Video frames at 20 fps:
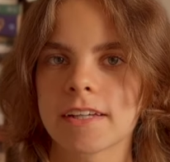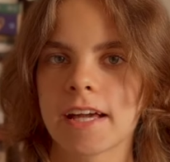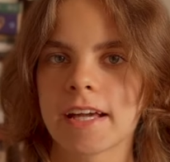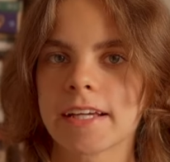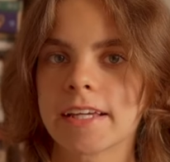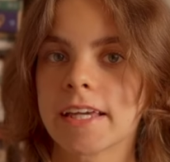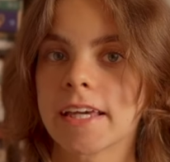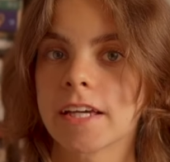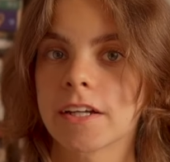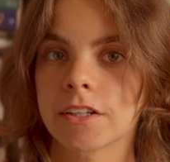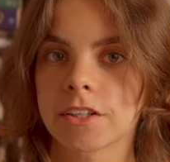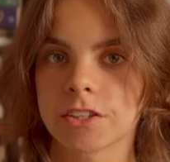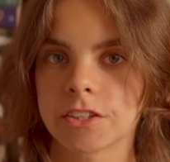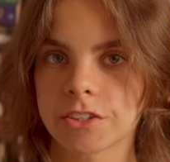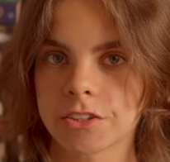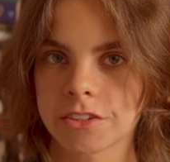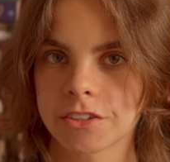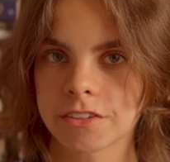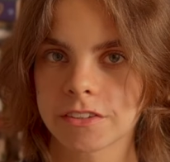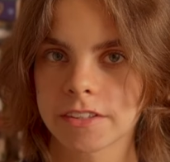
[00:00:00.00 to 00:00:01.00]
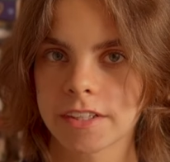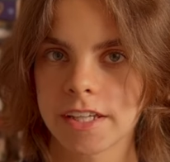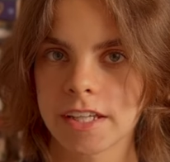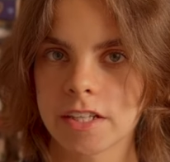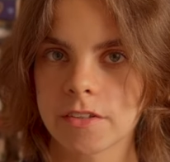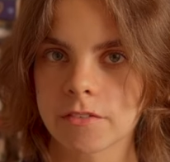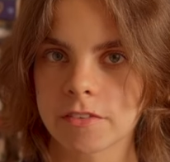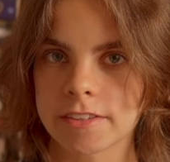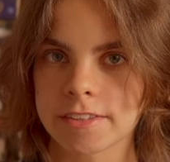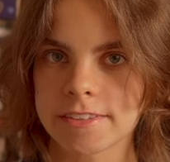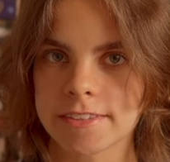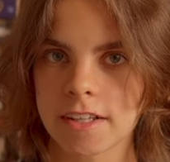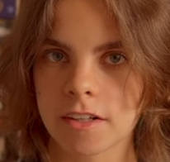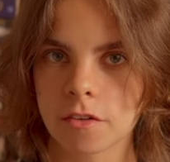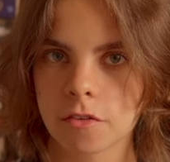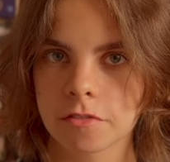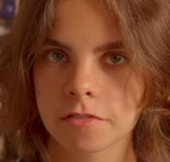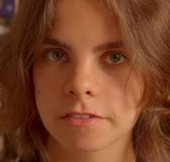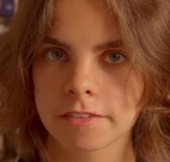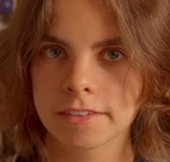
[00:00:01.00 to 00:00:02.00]
a character in of
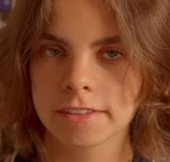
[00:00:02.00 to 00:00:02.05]
itself.